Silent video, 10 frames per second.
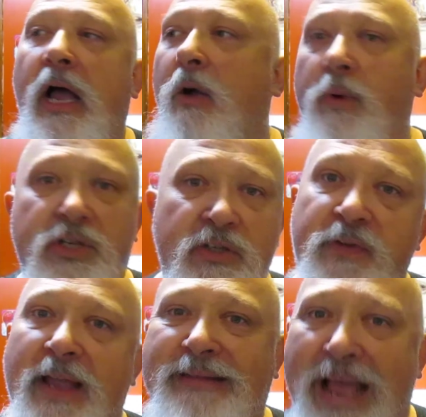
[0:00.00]
which is
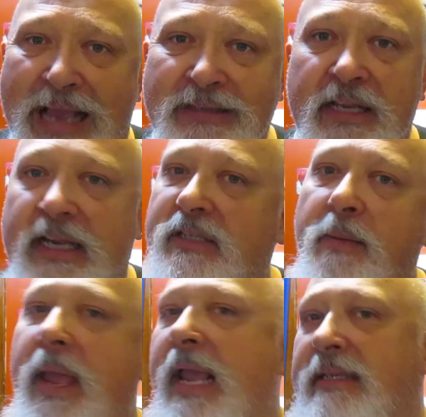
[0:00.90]
fantastic. It's
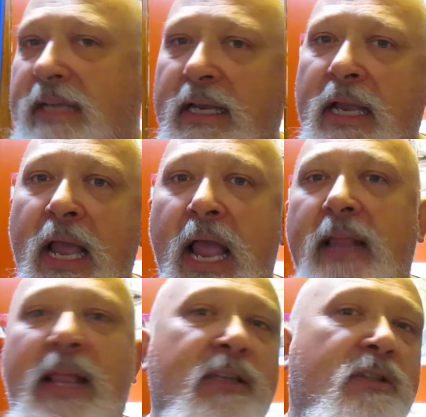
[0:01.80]
amazing,
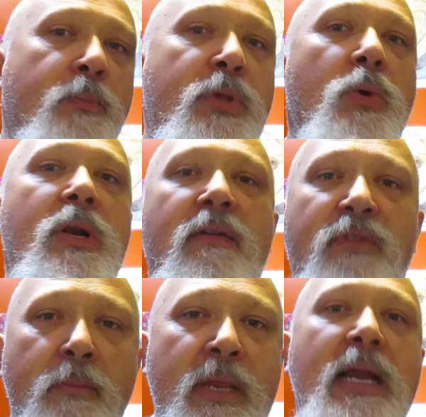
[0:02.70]
and that's the beauty of
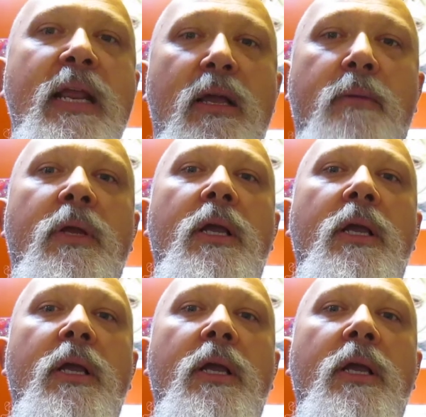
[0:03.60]
the medium.